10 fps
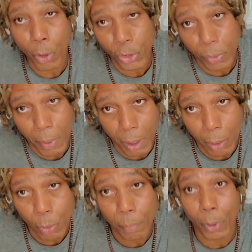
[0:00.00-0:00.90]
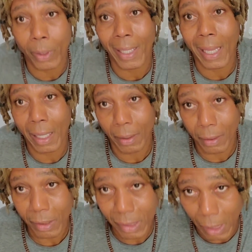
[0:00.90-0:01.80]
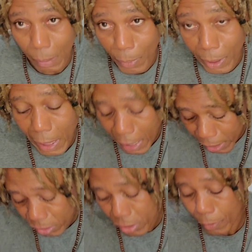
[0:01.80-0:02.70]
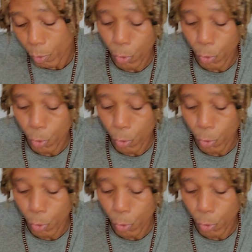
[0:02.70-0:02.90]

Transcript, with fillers: marshmallow, but salmon eggs,